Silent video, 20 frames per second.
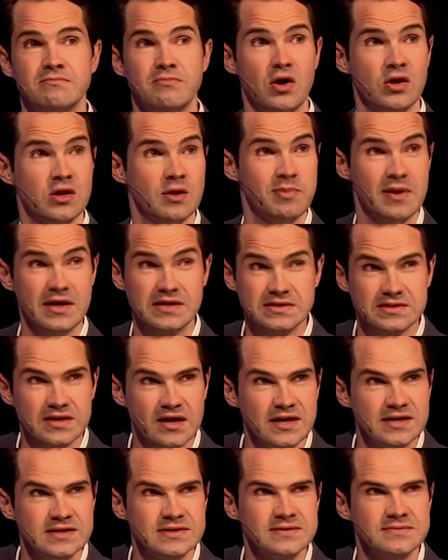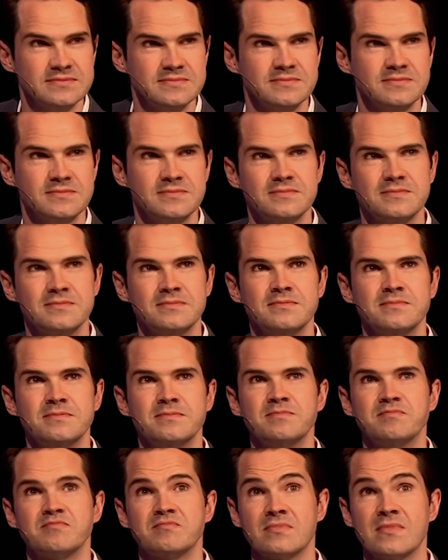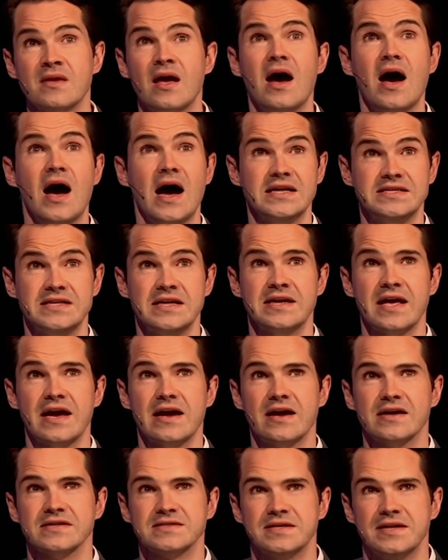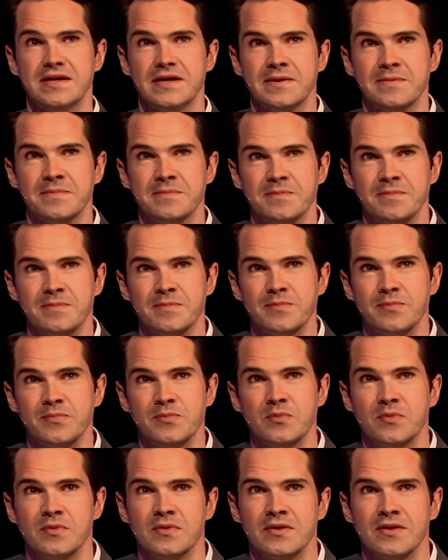But on the plus side, I did get custody. I'll